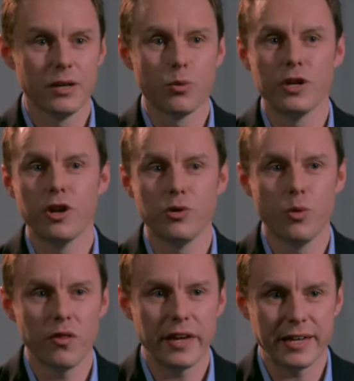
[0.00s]
We know
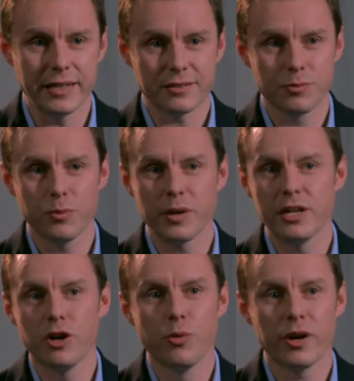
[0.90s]
what they eat. We
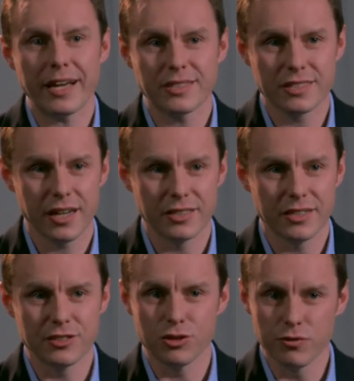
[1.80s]
know what exercise
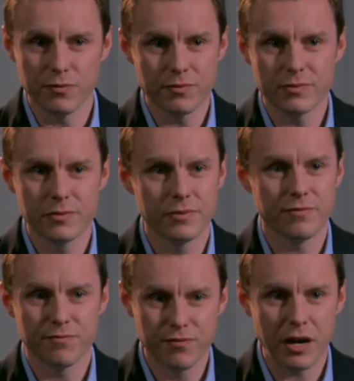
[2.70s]
they do
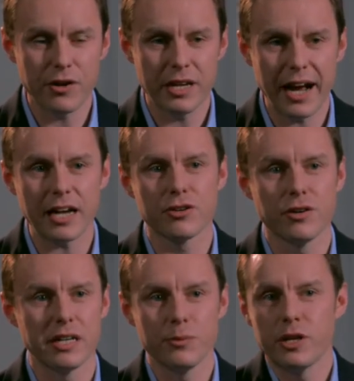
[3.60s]
very
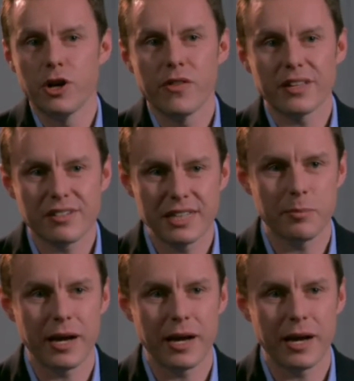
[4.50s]
accurately. We know their sleep